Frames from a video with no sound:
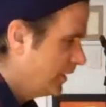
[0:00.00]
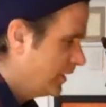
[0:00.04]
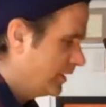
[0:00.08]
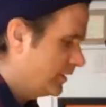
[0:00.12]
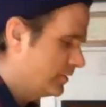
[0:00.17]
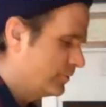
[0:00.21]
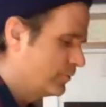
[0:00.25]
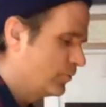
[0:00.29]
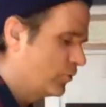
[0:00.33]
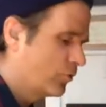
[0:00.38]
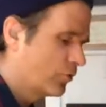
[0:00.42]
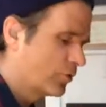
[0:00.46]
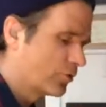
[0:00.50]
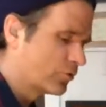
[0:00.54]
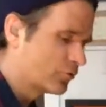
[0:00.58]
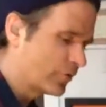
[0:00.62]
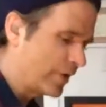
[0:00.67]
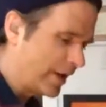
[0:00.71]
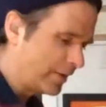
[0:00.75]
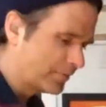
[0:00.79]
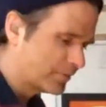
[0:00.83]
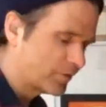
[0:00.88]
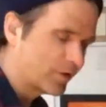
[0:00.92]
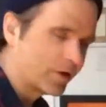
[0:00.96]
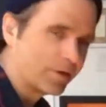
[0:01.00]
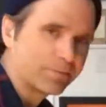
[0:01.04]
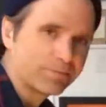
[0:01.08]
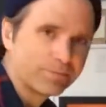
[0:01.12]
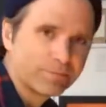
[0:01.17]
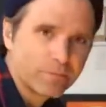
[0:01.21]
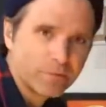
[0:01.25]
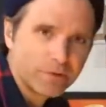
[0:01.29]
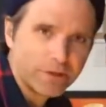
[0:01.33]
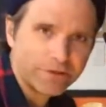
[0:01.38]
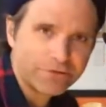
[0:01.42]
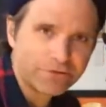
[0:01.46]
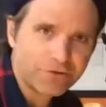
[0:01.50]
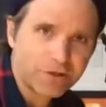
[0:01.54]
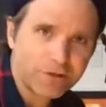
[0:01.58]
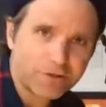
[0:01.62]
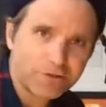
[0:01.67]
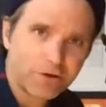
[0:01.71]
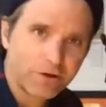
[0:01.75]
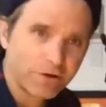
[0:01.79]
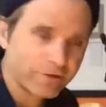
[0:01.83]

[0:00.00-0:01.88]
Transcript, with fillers: in a more ramped up electric guitar